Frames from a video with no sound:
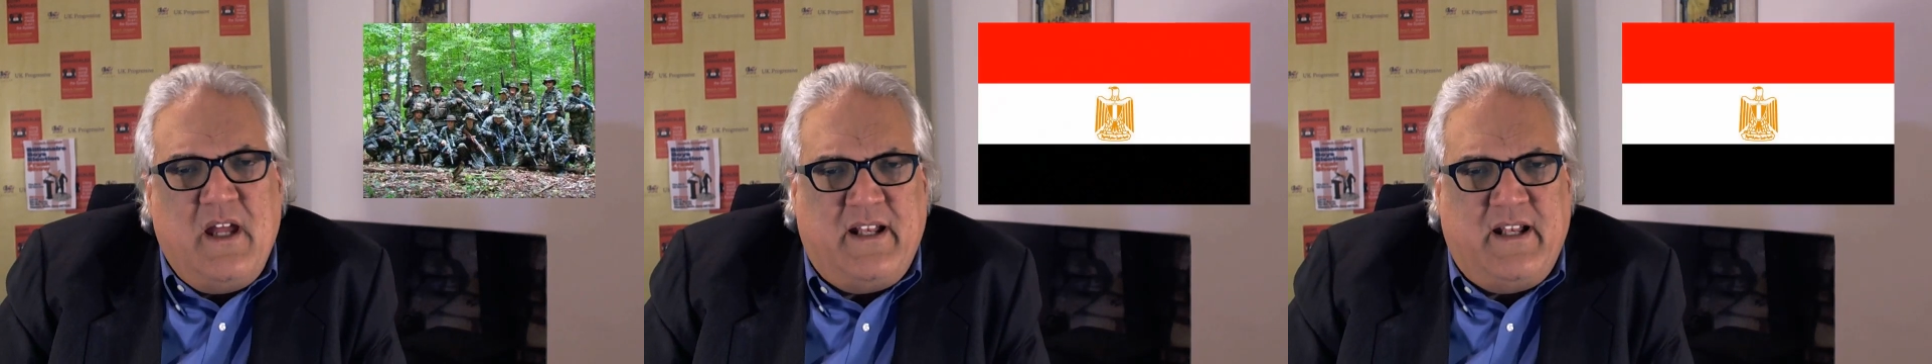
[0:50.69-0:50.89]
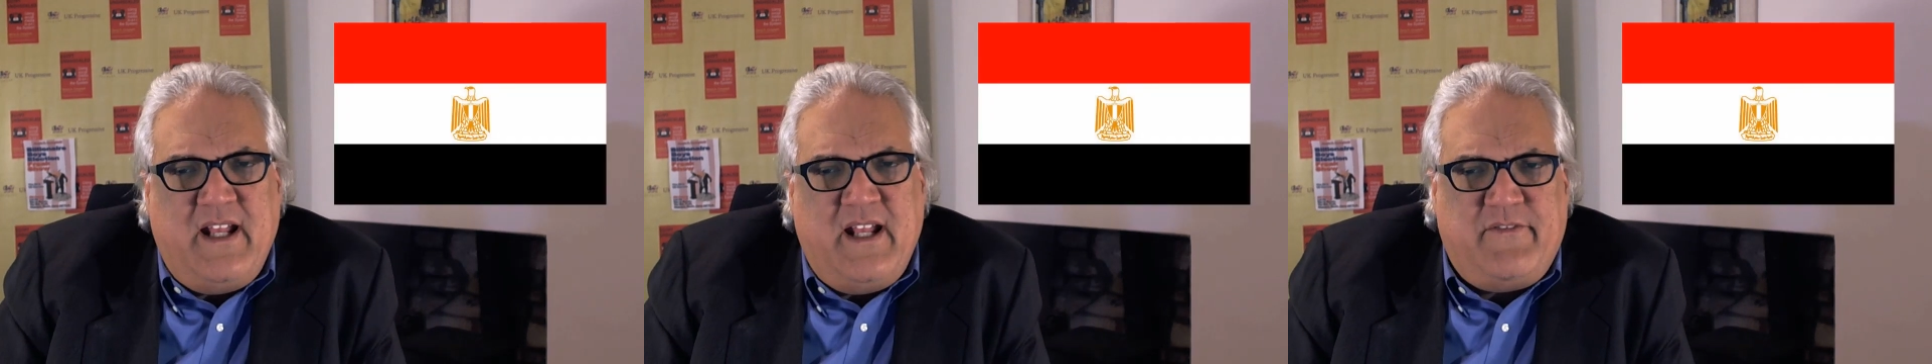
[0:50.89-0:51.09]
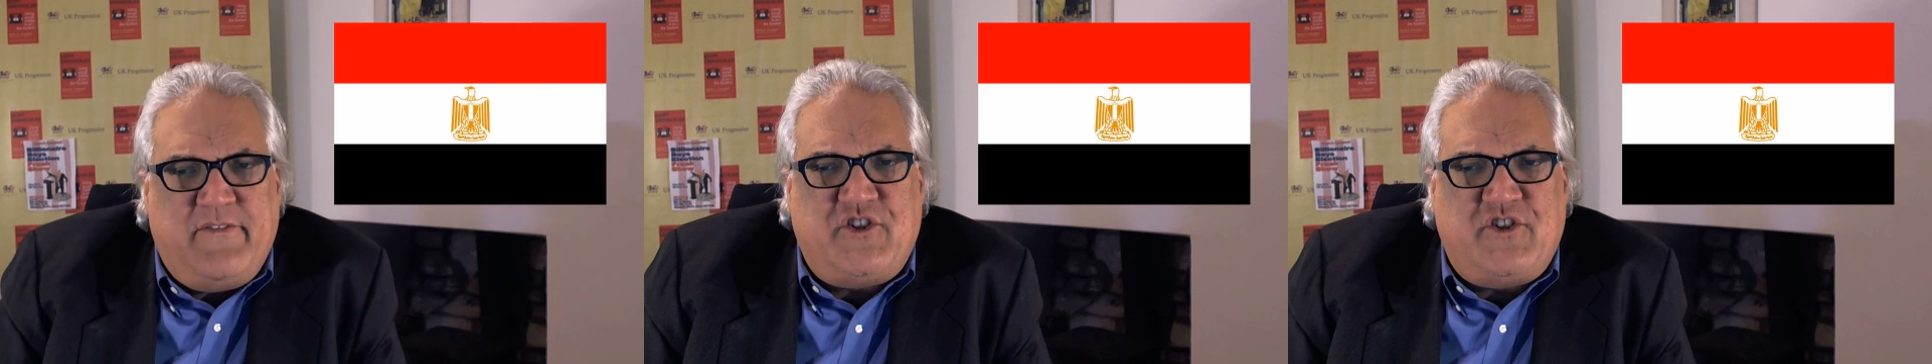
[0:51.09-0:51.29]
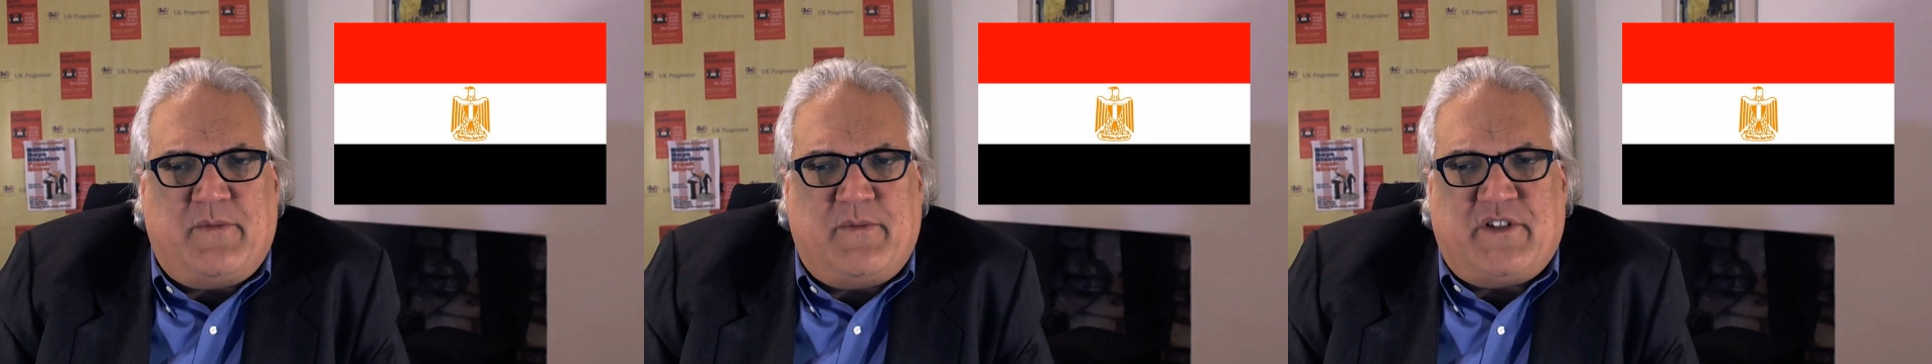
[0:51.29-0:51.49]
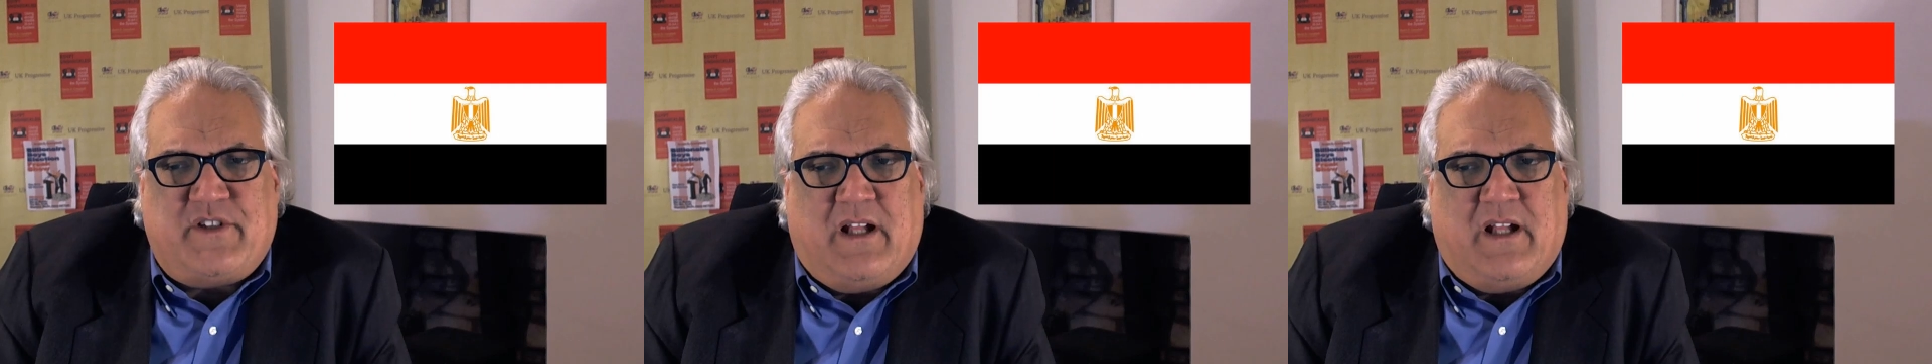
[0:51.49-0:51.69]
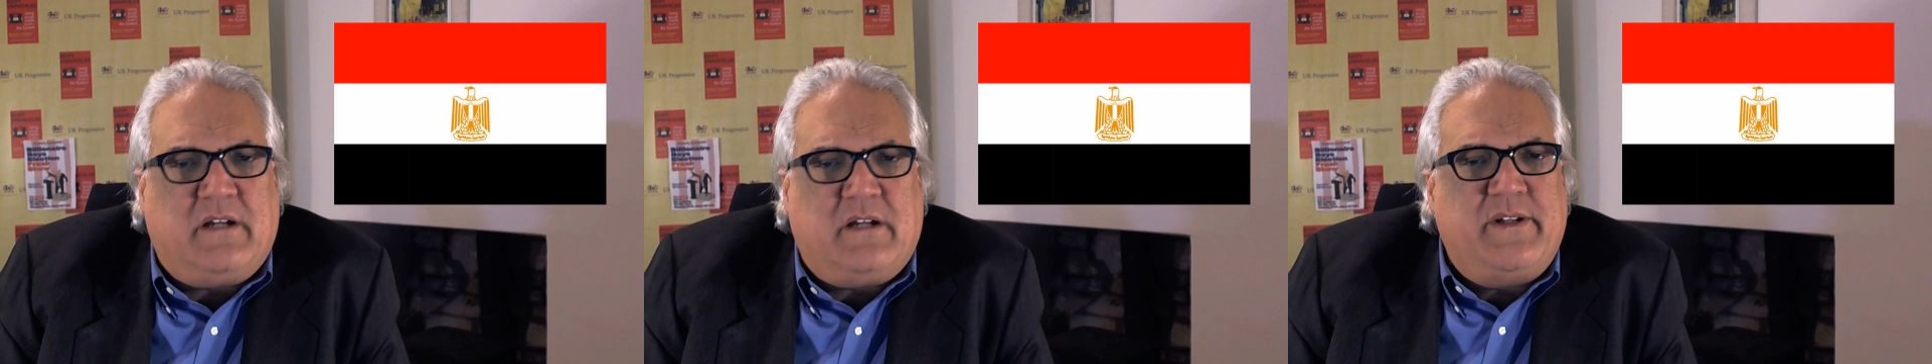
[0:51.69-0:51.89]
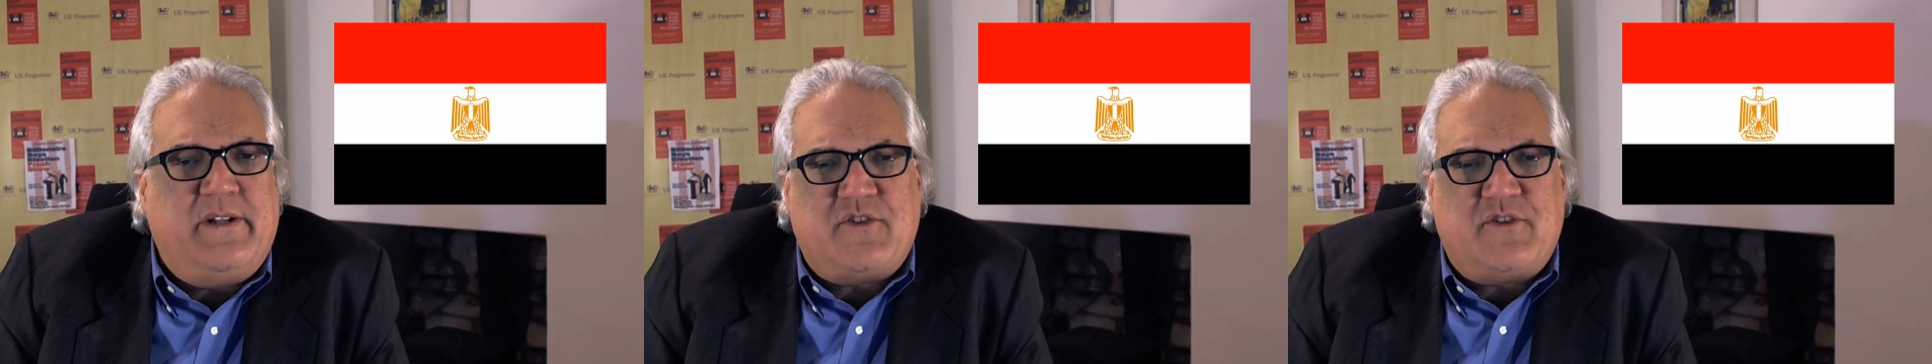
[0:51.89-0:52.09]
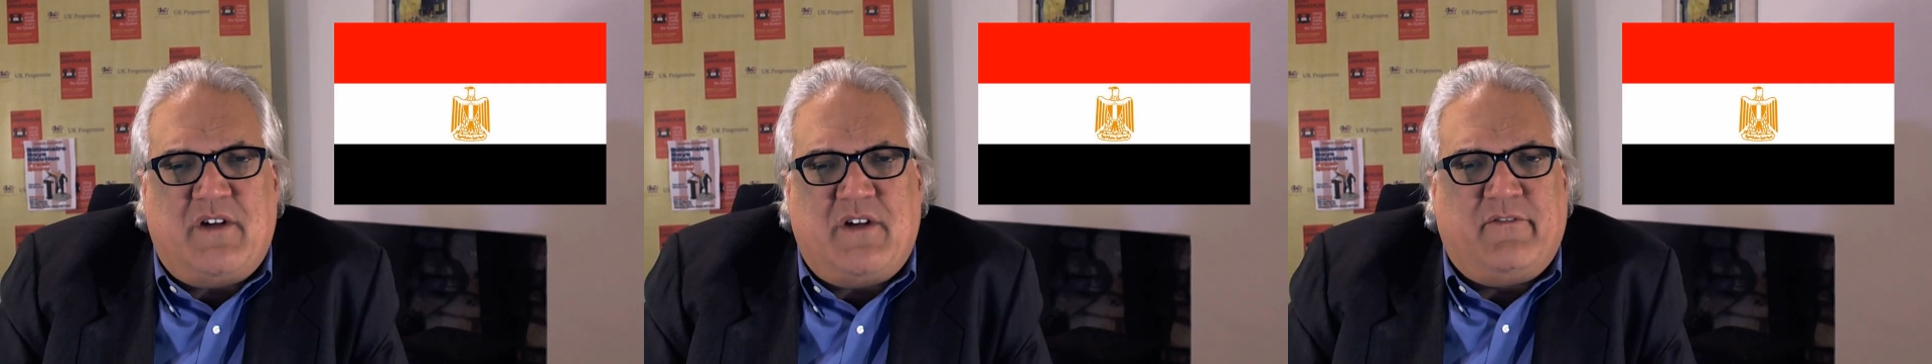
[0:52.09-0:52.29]
A native Egyptian, Ahmed
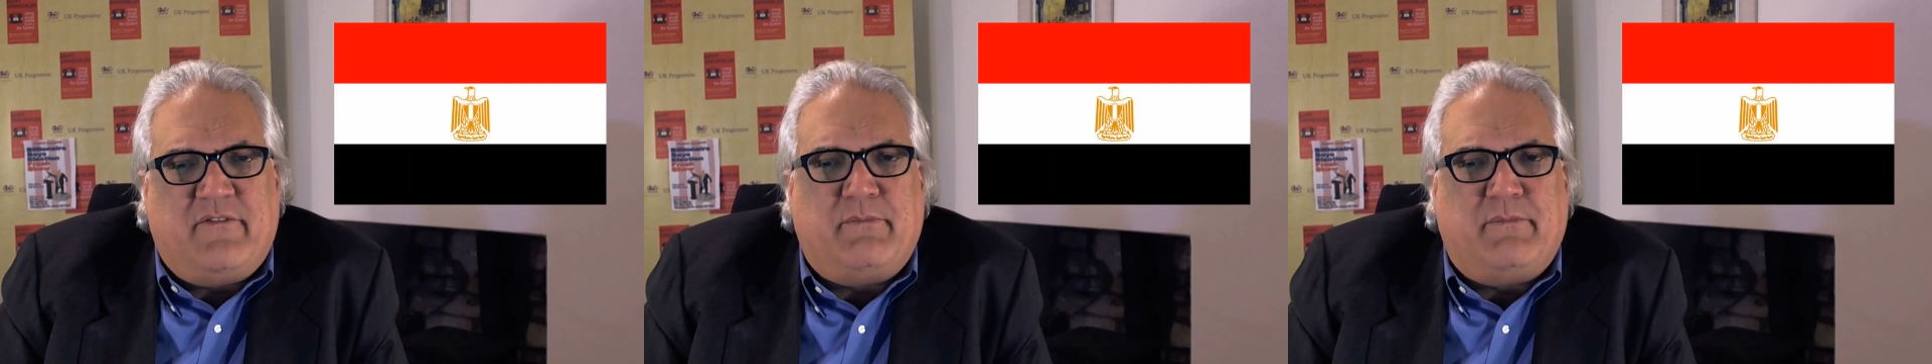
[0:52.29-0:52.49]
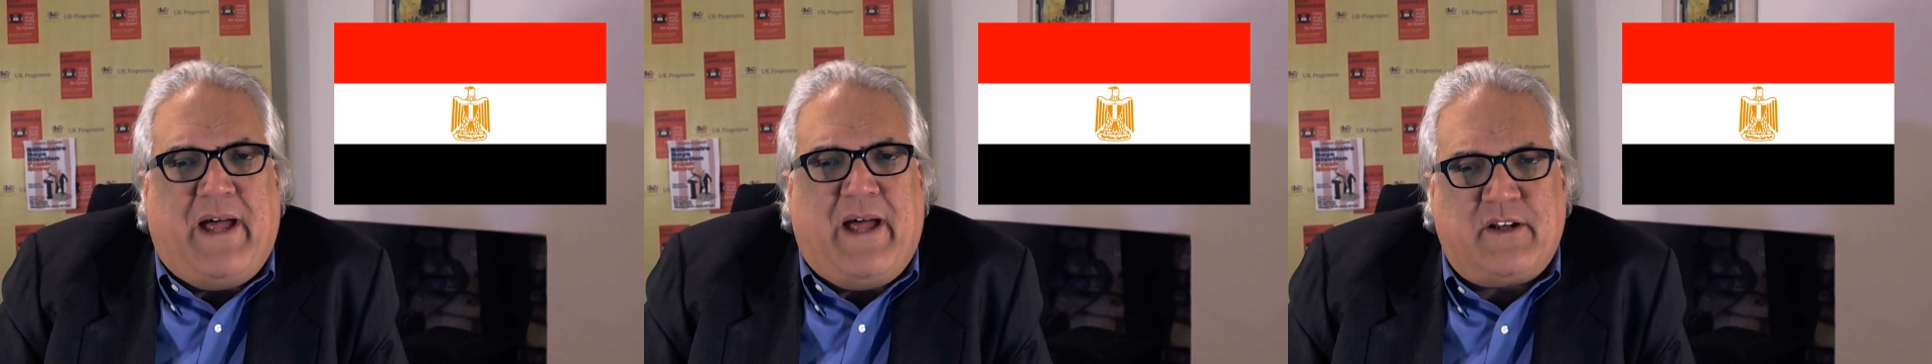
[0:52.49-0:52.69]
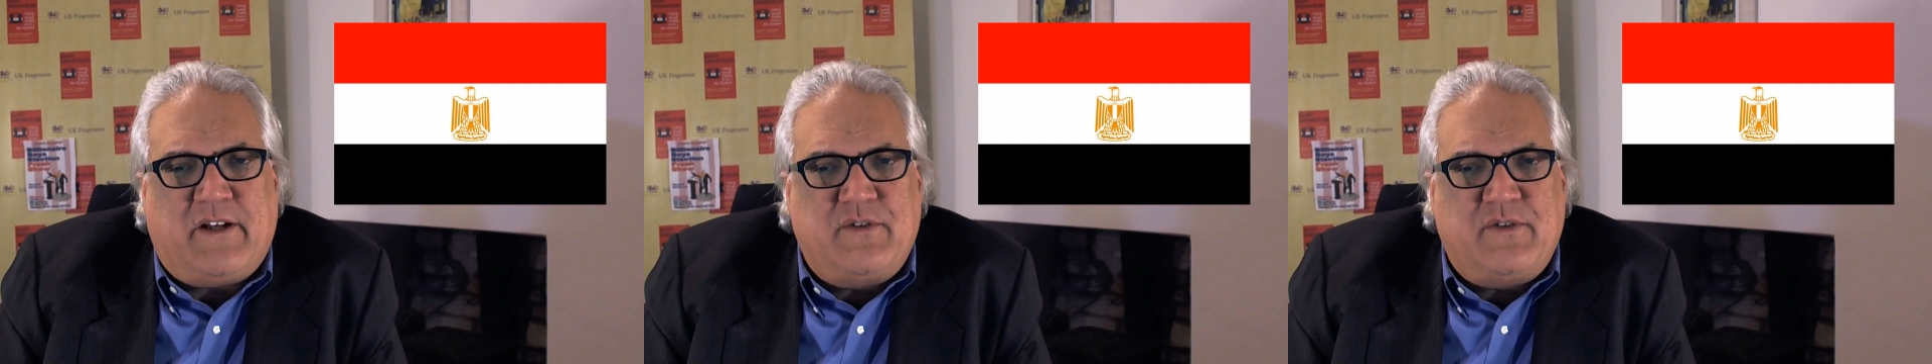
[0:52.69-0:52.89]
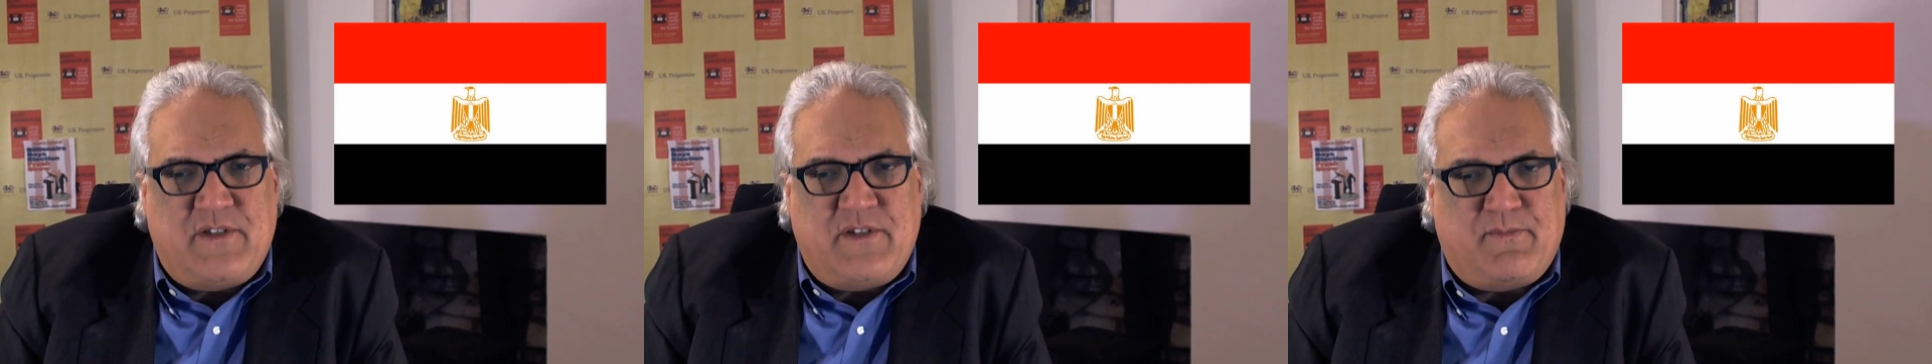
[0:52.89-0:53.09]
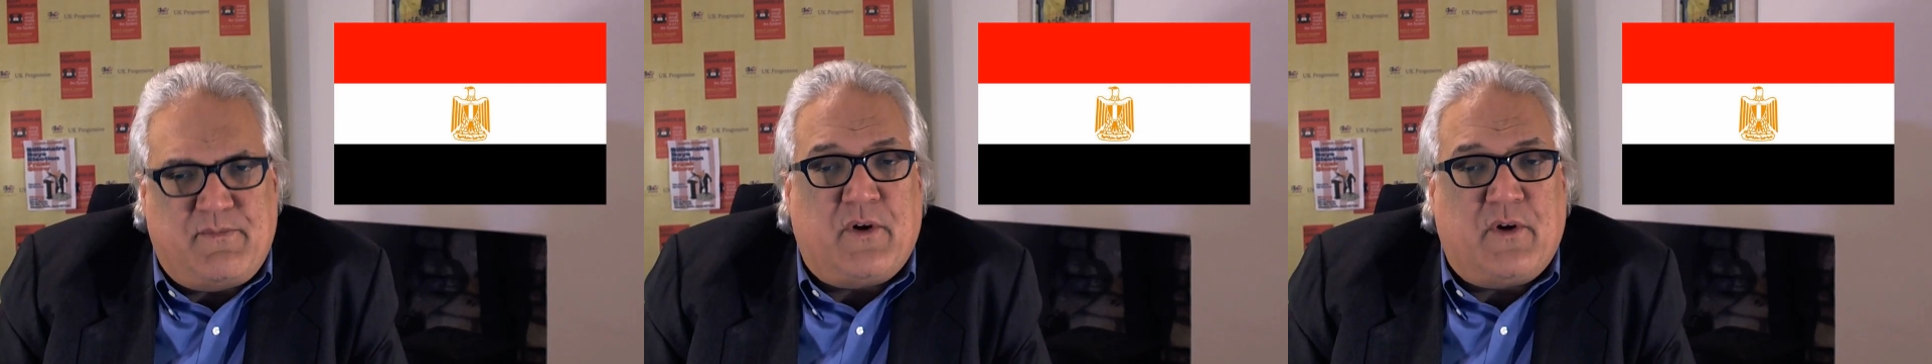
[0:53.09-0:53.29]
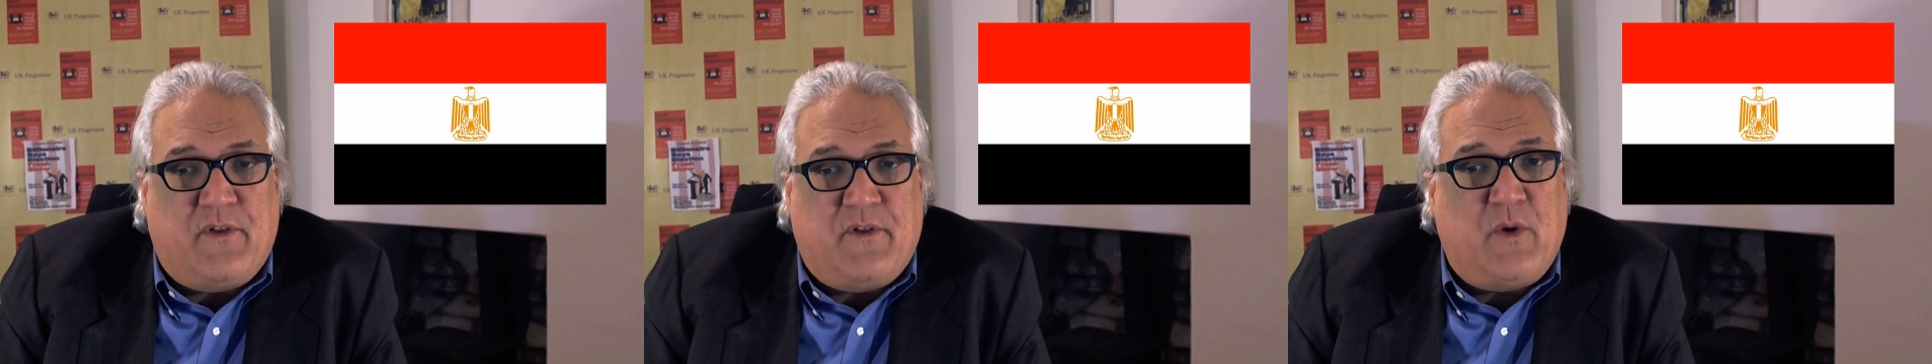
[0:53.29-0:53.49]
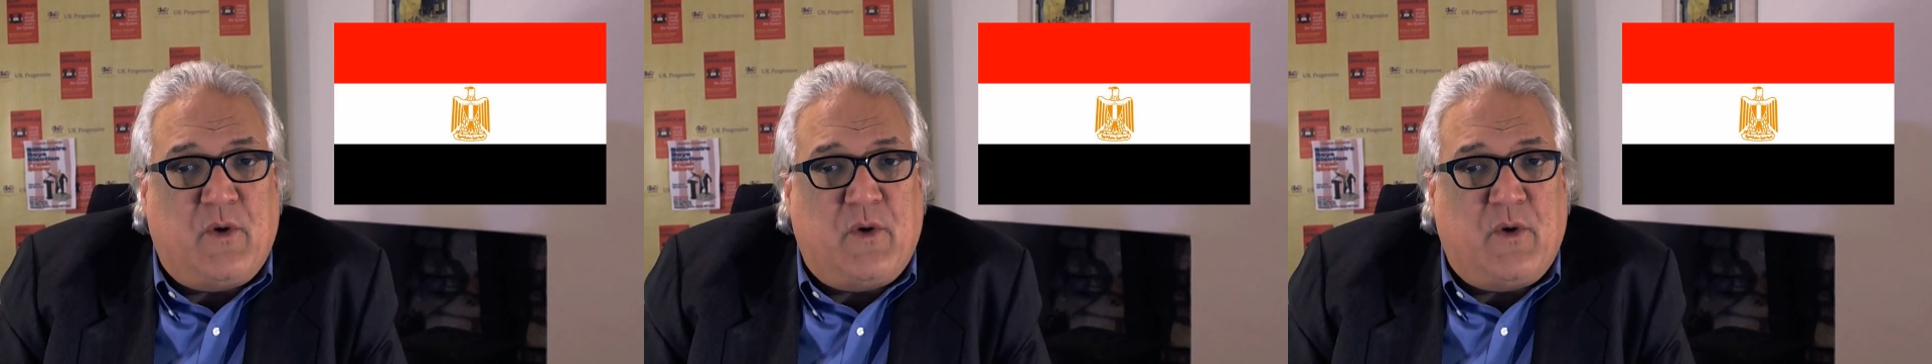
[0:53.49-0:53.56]
has traveled back to his birth